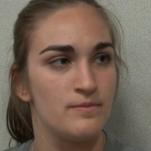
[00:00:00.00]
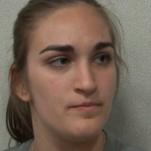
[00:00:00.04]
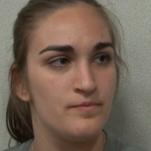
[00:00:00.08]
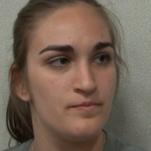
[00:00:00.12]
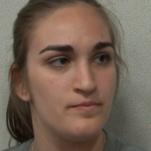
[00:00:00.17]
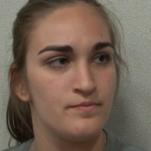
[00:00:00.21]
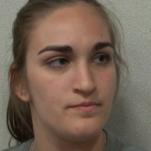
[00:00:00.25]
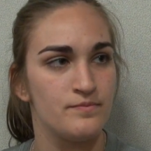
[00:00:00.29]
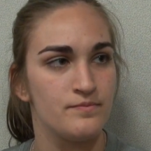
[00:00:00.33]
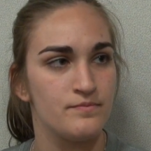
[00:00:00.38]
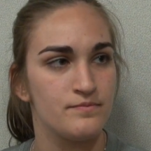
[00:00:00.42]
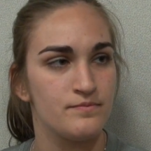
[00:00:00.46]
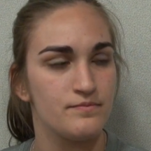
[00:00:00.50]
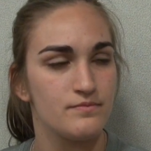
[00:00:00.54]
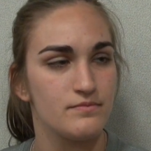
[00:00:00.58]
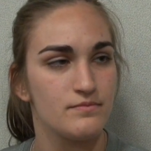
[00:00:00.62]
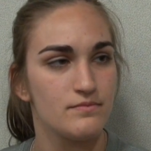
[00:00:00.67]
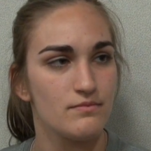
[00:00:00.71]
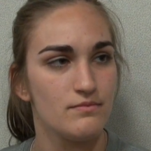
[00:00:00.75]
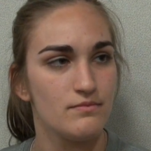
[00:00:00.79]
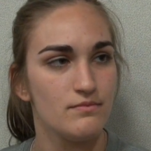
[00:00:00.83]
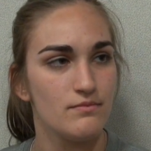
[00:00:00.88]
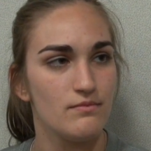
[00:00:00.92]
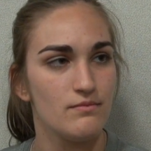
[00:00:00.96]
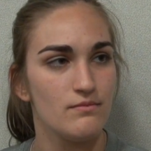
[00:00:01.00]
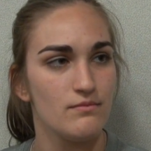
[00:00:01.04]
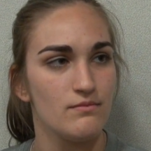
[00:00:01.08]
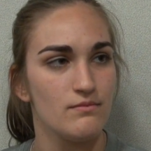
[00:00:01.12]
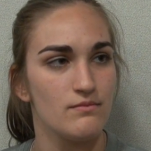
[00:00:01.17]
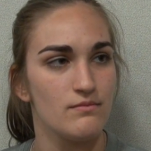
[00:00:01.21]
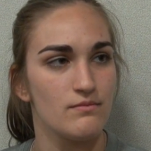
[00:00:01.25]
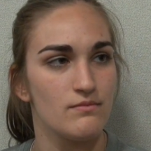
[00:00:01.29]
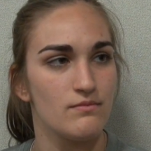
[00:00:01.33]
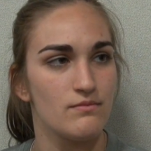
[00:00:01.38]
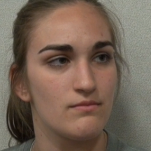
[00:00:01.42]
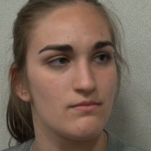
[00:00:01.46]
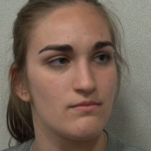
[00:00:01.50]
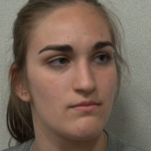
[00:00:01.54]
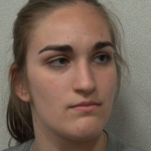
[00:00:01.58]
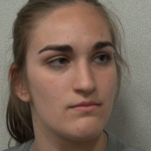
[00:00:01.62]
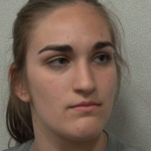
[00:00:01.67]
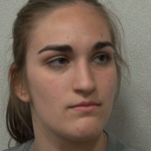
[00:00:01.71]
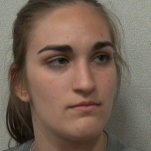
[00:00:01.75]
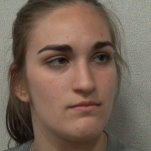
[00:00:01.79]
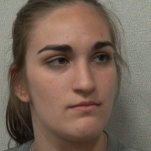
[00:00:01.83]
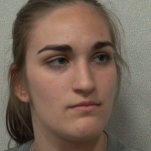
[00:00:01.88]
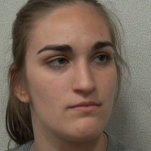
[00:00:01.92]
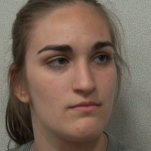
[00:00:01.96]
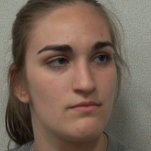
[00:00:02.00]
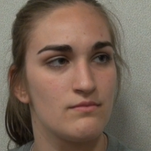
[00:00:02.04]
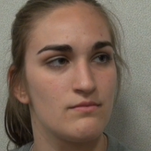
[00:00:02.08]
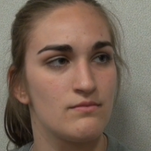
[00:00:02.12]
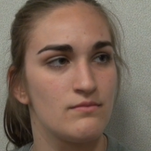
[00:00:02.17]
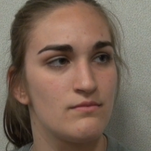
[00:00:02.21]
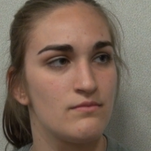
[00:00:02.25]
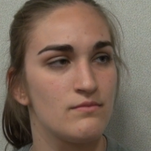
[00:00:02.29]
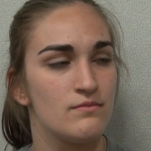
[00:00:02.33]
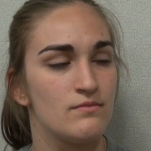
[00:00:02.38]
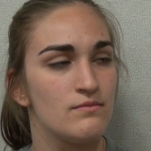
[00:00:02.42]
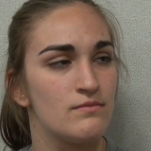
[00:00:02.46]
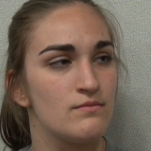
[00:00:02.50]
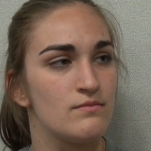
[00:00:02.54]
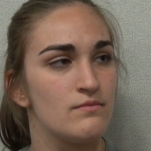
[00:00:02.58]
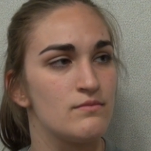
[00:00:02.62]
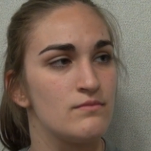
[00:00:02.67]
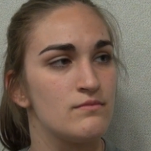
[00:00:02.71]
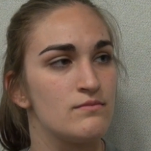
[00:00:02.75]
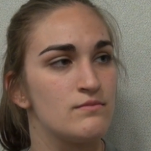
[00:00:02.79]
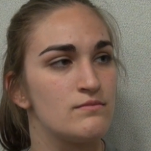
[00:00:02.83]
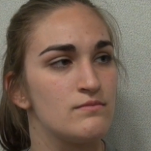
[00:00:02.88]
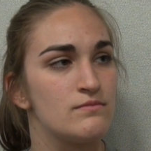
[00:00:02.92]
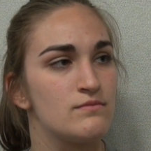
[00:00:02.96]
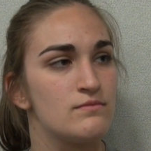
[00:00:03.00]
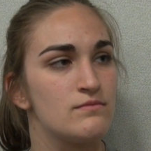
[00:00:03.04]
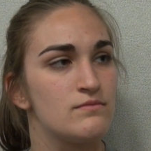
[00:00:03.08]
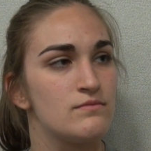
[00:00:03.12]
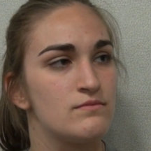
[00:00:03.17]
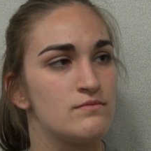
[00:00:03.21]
Are you? Uh, I guess I wouldn't say worried, but are you uh,